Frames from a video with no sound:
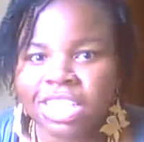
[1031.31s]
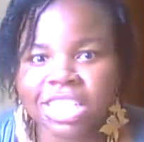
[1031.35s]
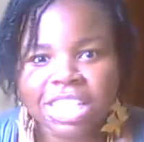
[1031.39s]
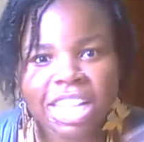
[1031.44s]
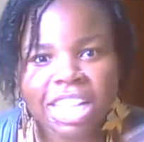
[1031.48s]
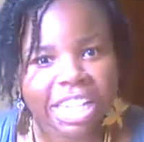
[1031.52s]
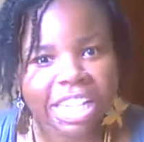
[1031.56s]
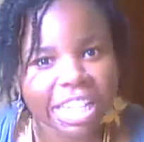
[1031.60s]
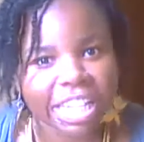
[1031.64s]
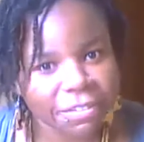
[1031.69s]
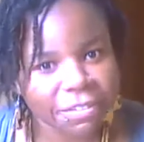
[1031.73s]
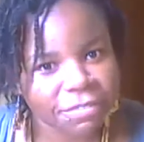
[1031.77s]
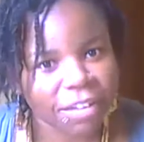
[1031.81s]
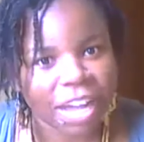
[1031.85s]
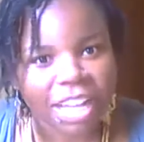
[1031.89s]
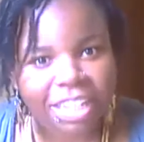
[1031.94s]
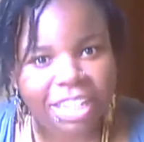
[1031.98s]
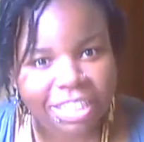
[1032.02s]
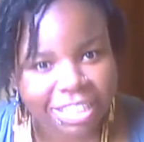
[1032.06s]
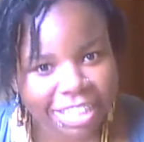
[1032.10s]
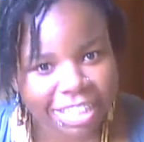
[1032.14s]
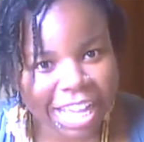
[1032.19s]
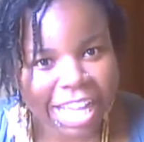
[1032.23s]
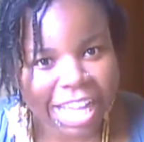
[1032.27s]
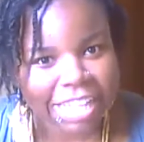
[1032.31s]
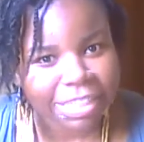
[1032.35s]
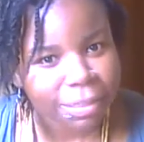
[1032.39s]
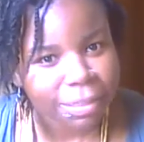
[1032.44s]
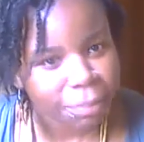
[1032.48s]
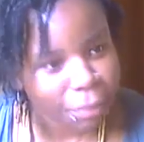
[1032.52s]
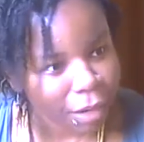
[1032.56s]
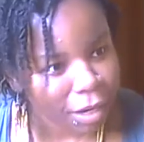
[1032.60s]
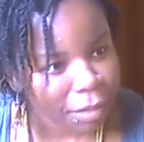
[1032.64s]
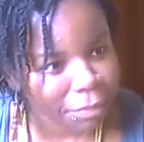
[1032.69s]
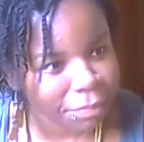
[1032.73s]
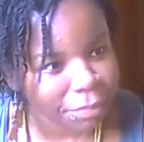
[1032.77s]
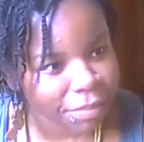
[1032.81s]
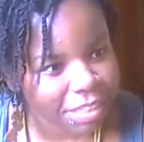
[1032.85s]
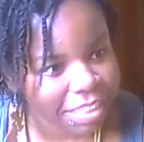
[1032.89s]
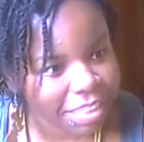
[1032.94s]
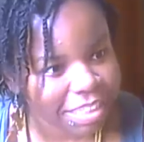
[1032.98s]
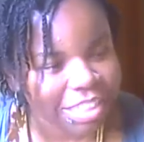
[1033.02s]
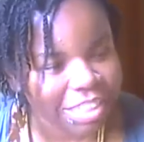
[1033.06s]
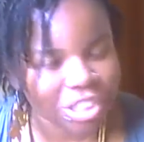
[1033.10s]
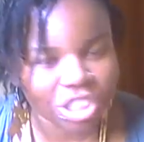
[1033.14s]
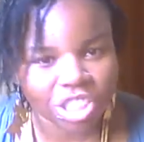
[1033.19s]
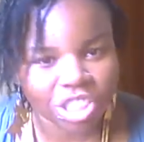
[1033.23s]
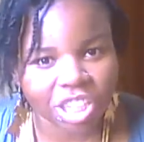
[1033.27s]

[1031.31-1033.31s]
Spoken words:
Sunny finally has a purpose.